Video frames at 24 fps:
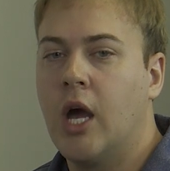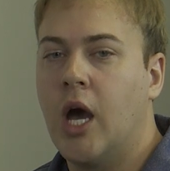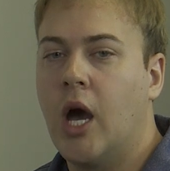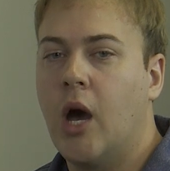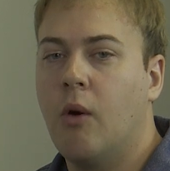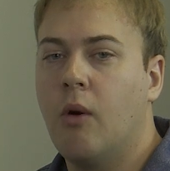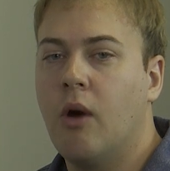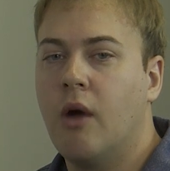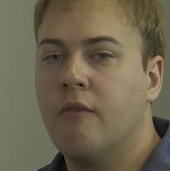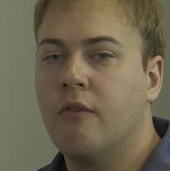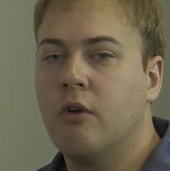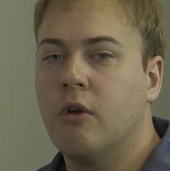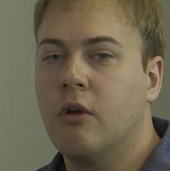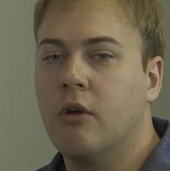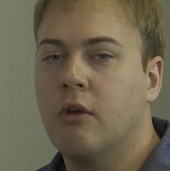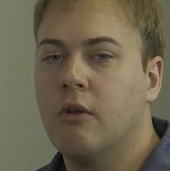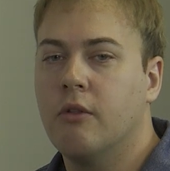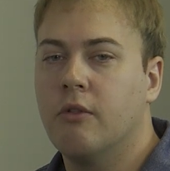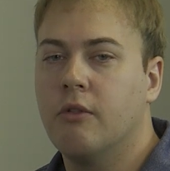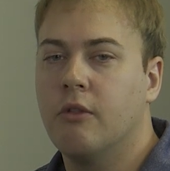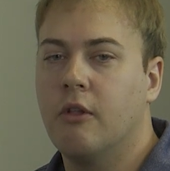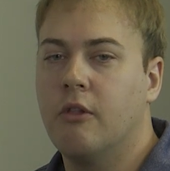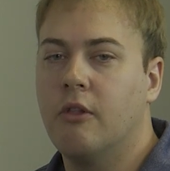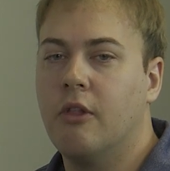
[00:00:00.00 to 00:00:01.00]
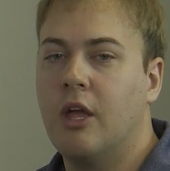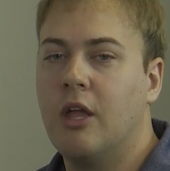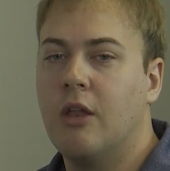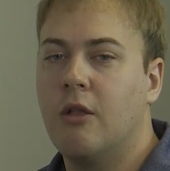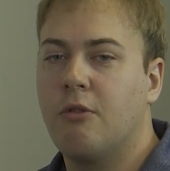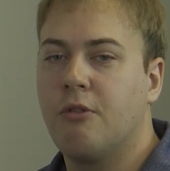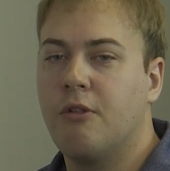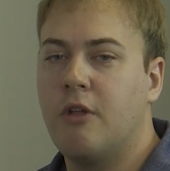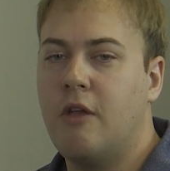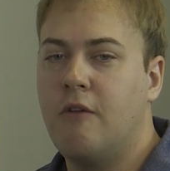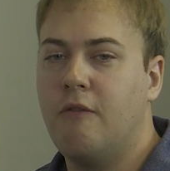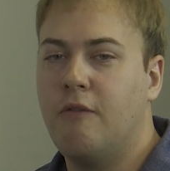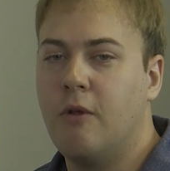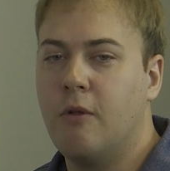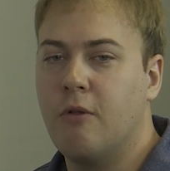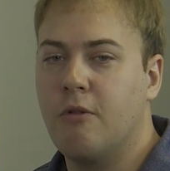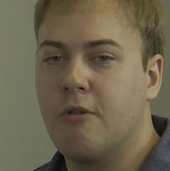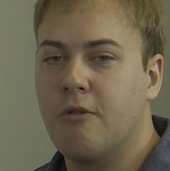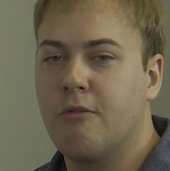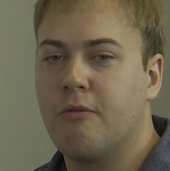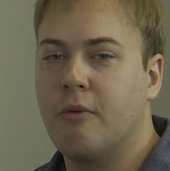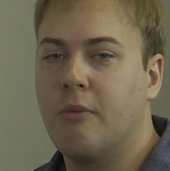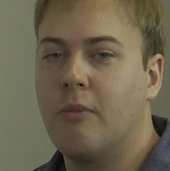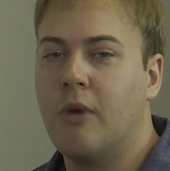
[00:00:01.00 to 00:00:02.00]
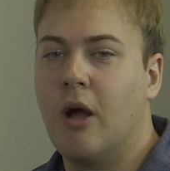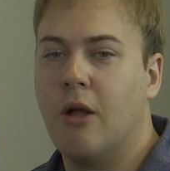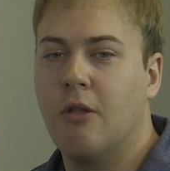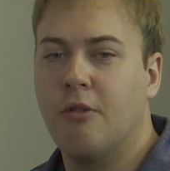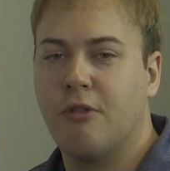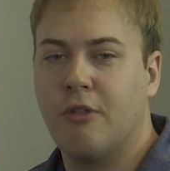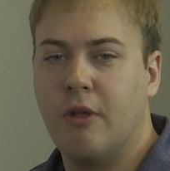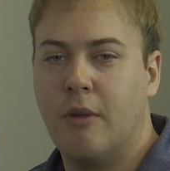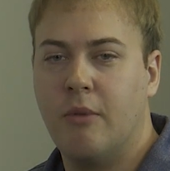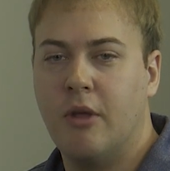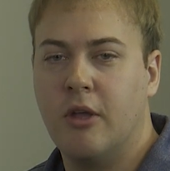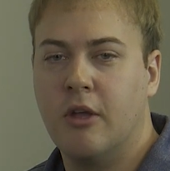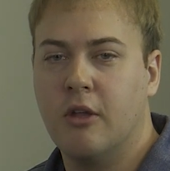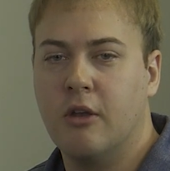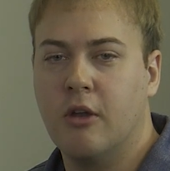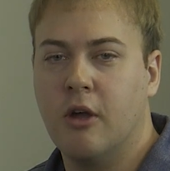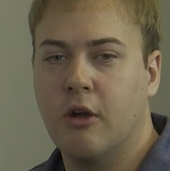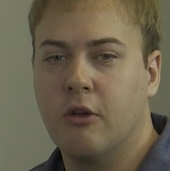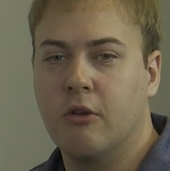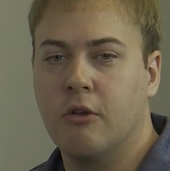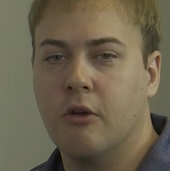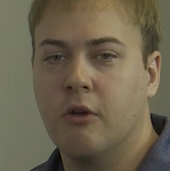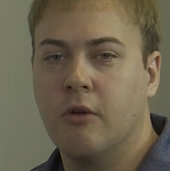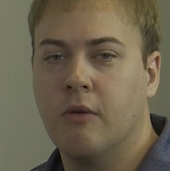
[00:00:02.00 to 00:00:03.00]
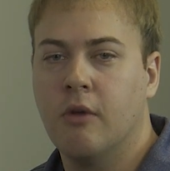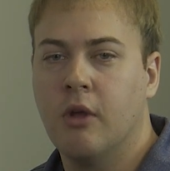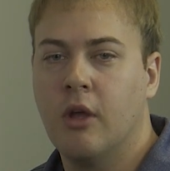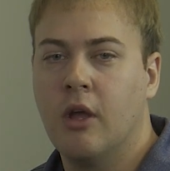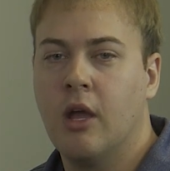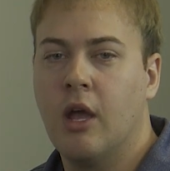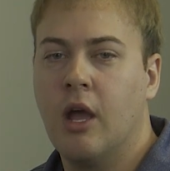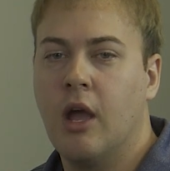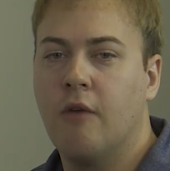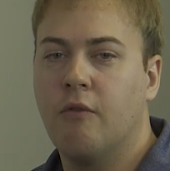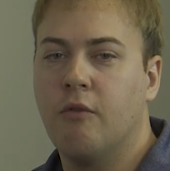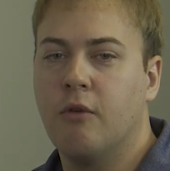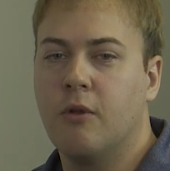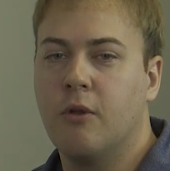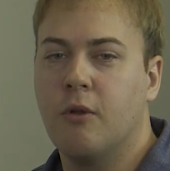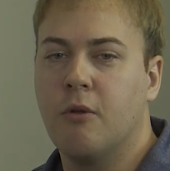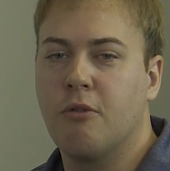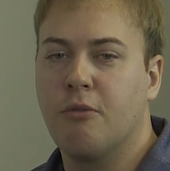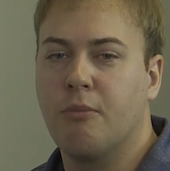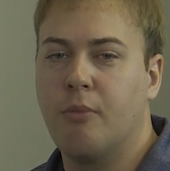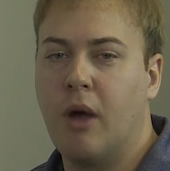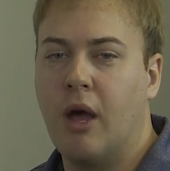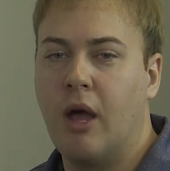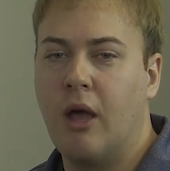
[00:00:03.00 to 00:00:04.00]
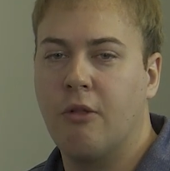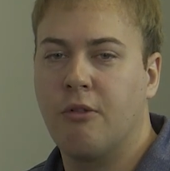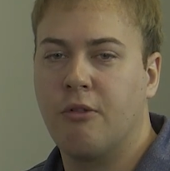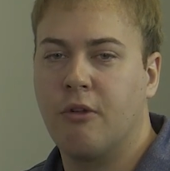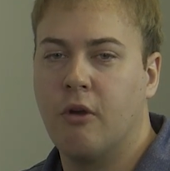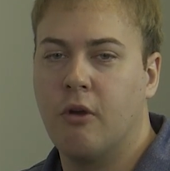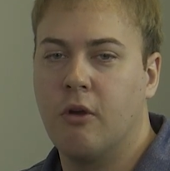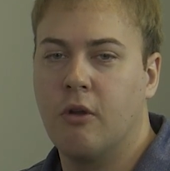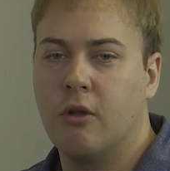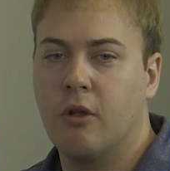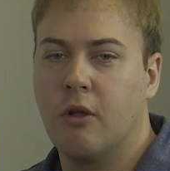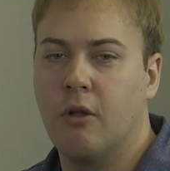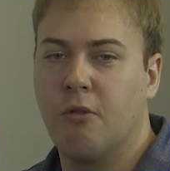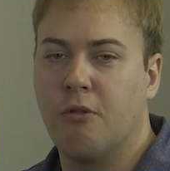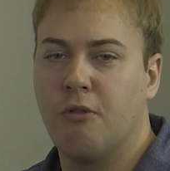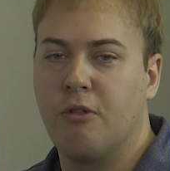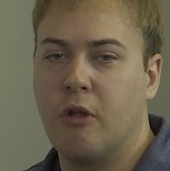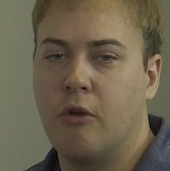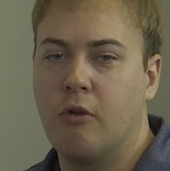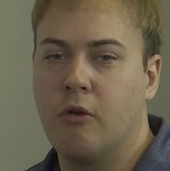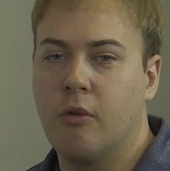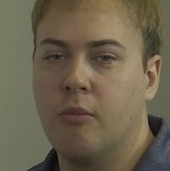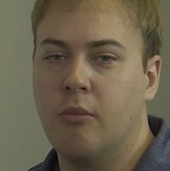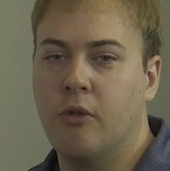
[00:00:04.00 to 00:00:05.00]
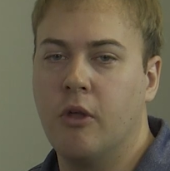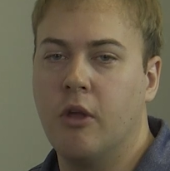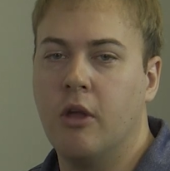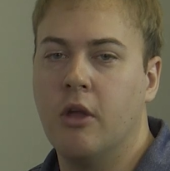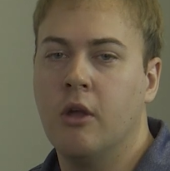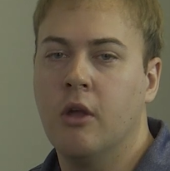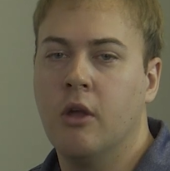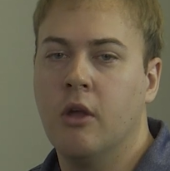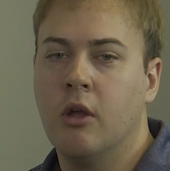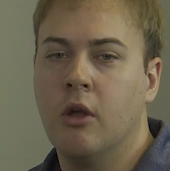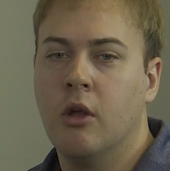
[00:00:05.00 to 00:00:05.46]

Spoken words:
However, the latest eFuses from Semiconductor have reduced bias current considerably,